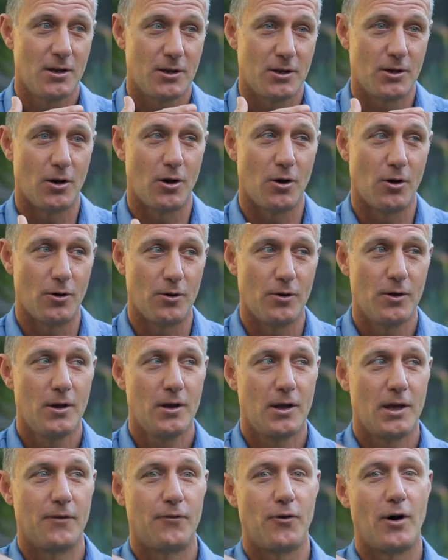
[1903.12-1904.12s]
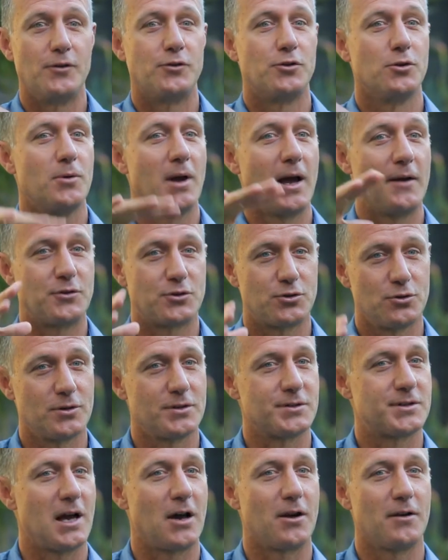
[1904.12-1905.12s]
you know, if I do have
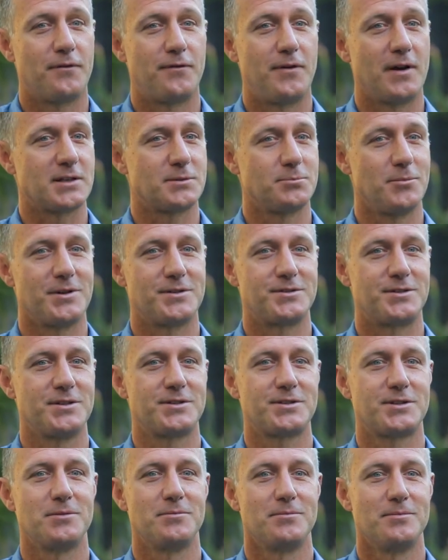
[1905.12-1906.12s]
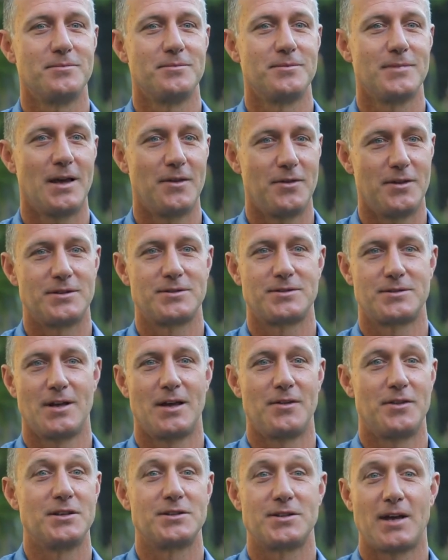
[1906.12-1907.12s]
sugars, how it affects my system at this
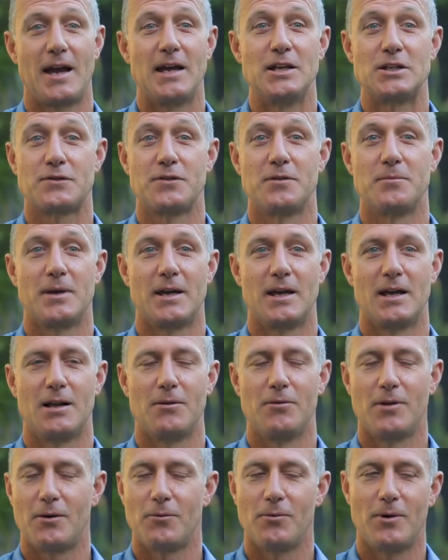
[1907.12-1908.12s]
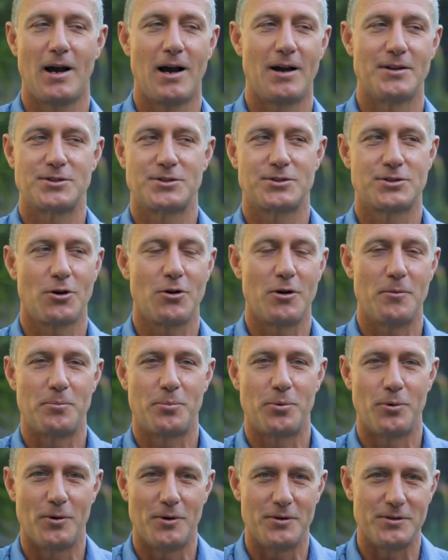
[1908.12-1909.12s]
at this age for me. And I'm like, wow, it's so
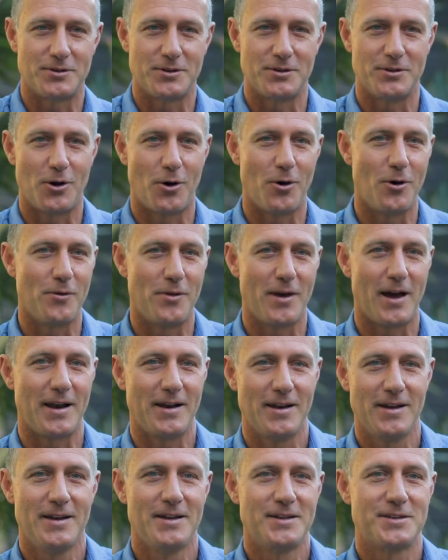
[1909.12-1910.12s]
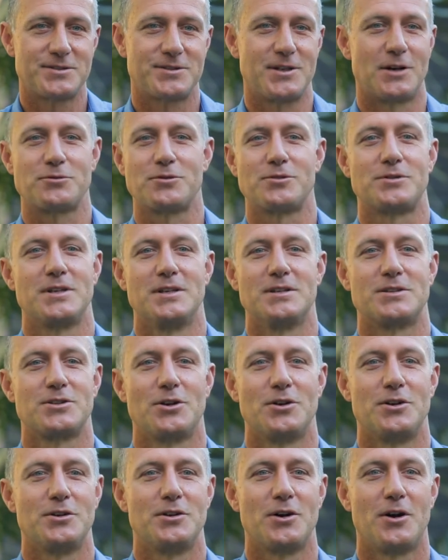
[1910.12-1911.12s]
important to know that subtlety,
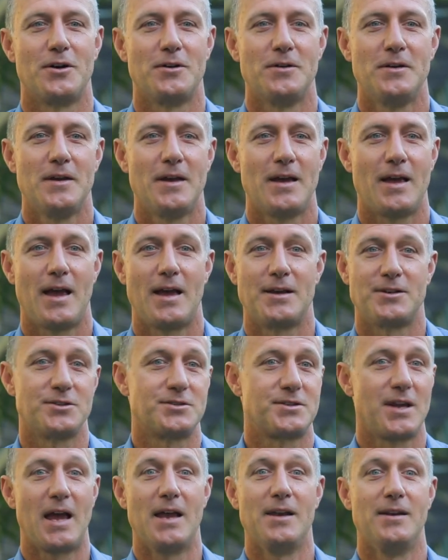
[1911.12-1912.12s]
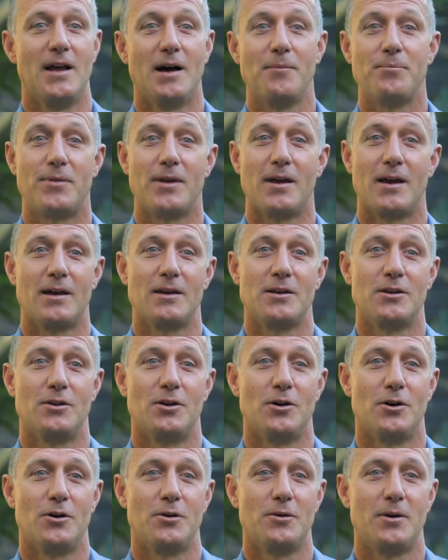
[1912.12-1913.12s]
so you don't it just end up there, you
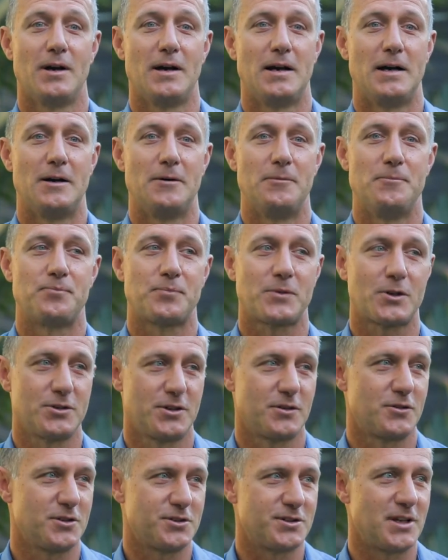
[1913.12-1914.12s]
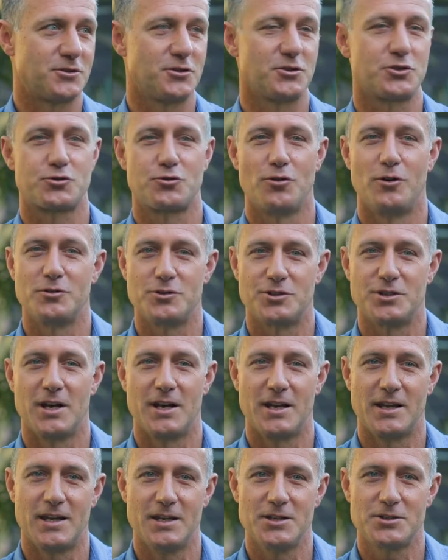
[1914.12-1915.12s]
know, because um, I've got such a strong
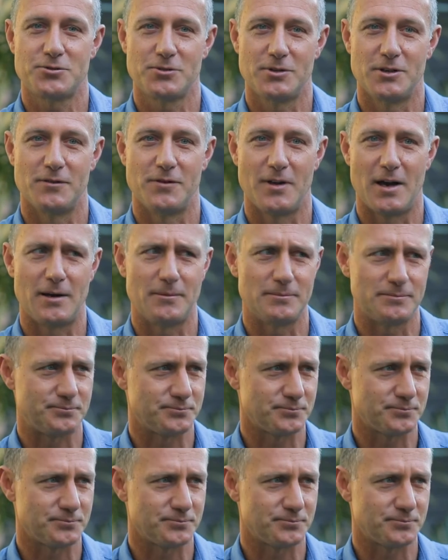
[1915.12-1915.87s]
genetic history of that.